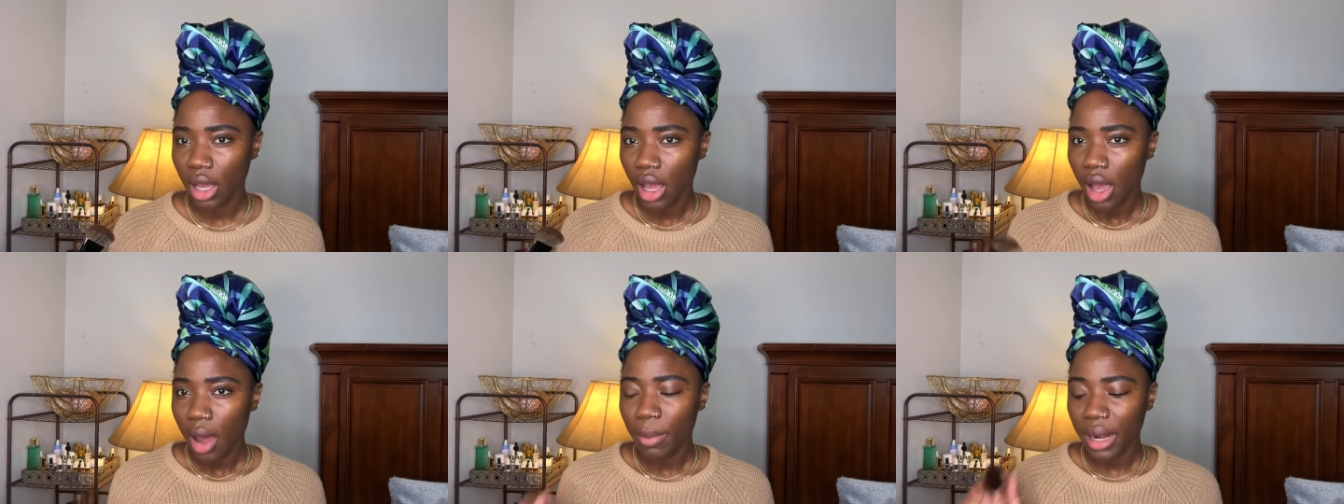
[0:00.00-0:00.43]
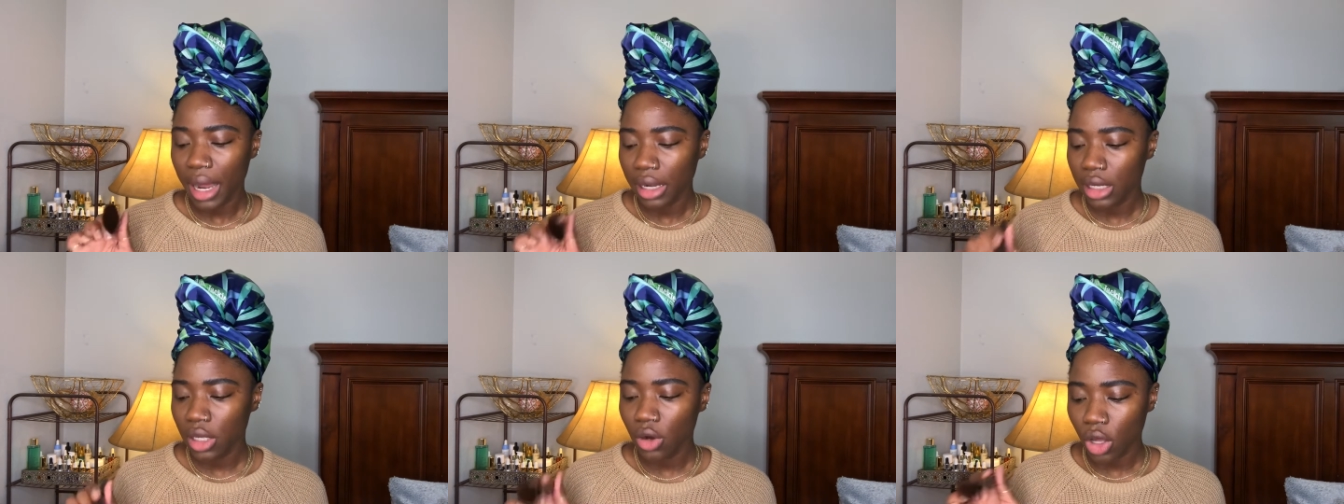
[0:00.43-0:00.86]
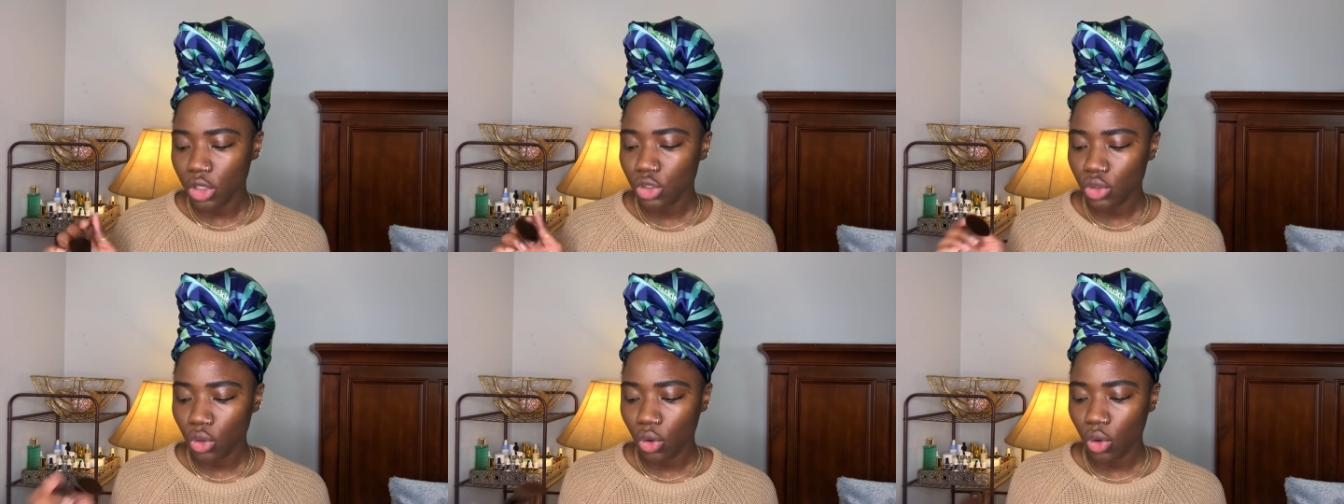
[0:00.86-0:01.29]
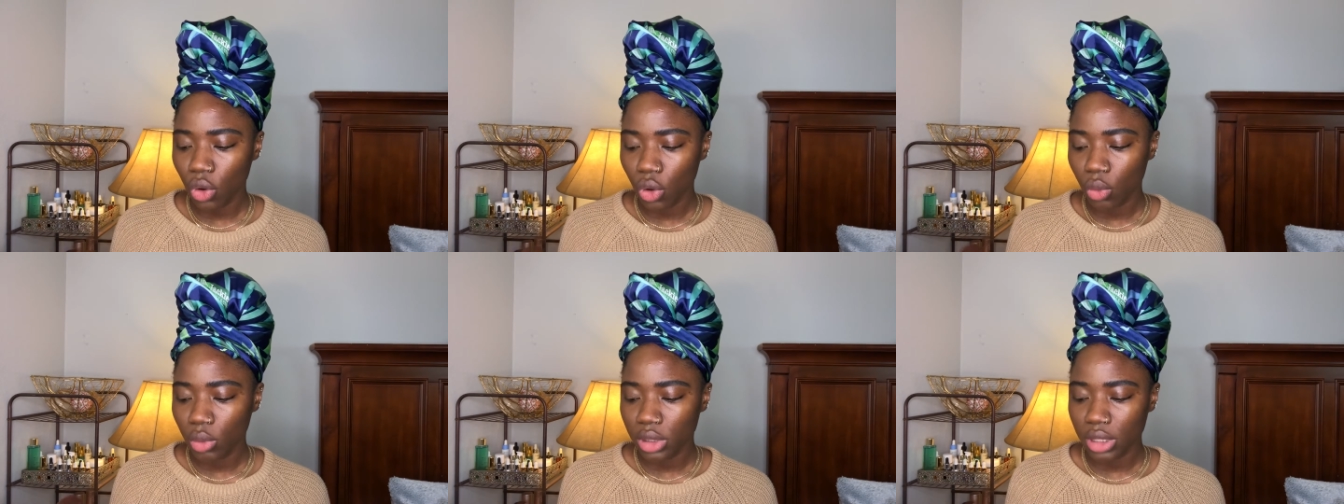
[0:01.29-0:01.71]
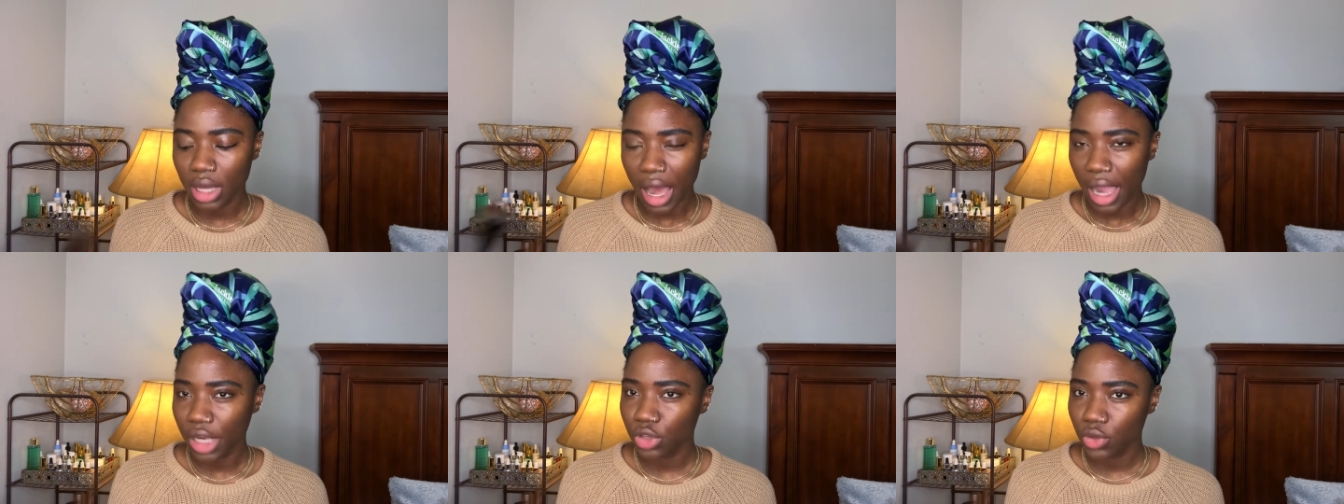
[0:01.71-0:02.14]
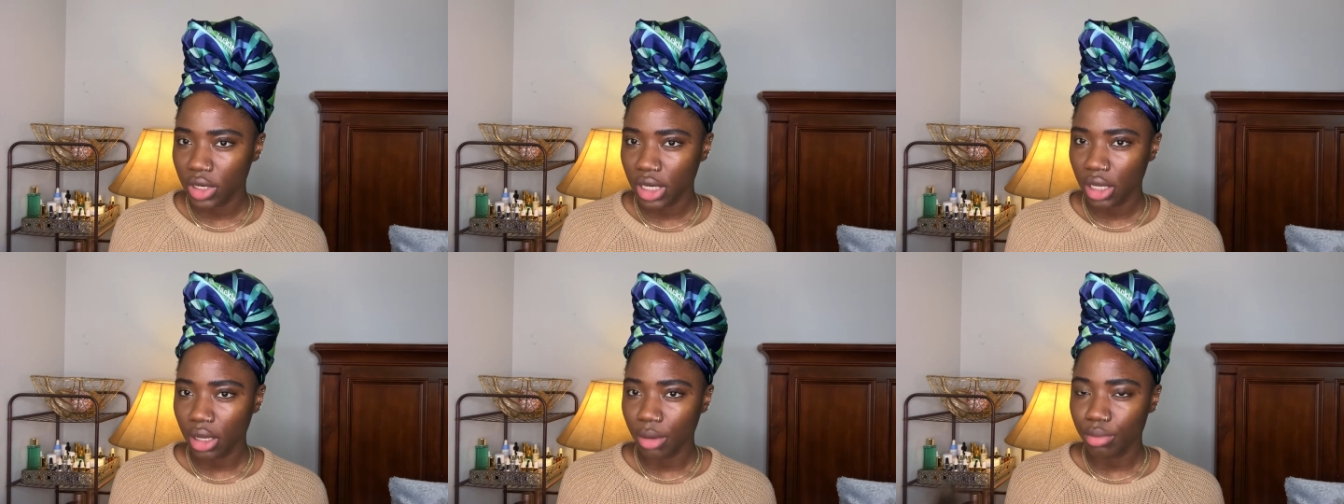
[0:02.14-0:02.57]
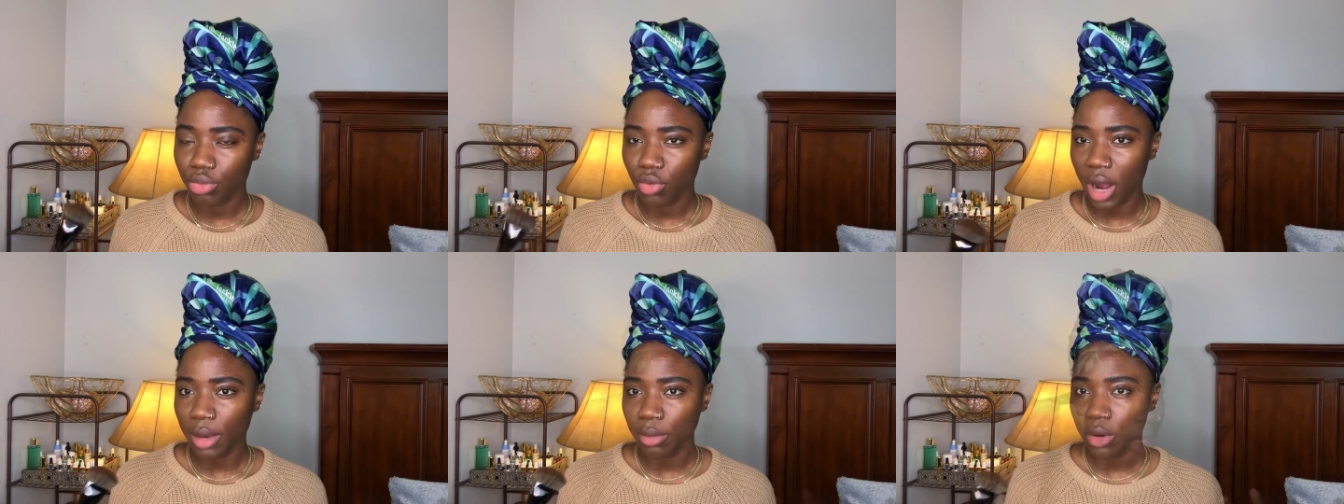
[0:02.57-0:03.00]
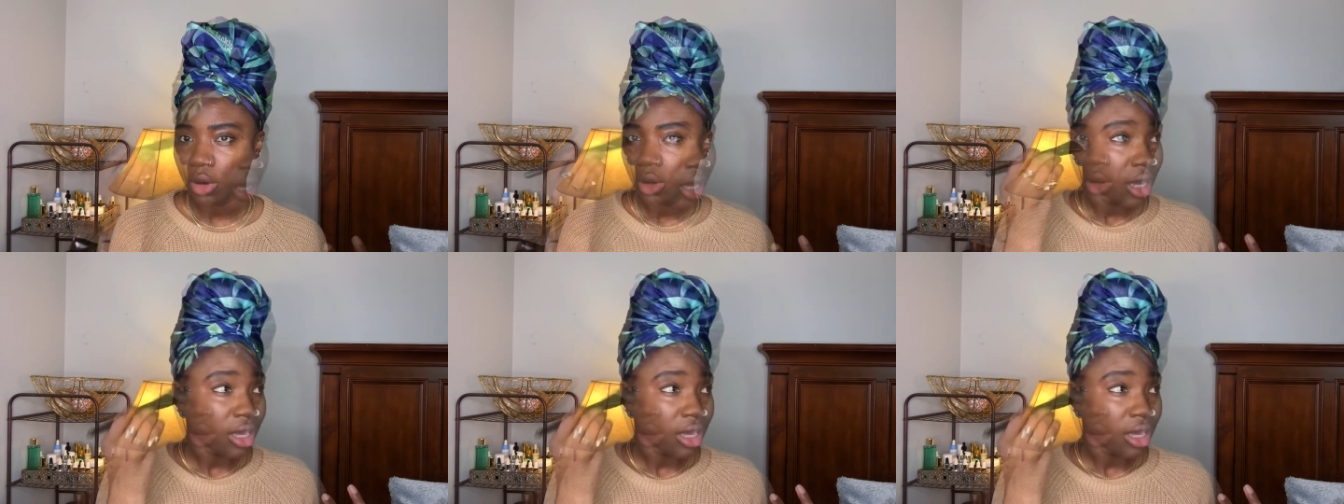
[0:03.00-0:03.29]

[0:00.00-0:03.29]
But I did also go with the hydrating primer.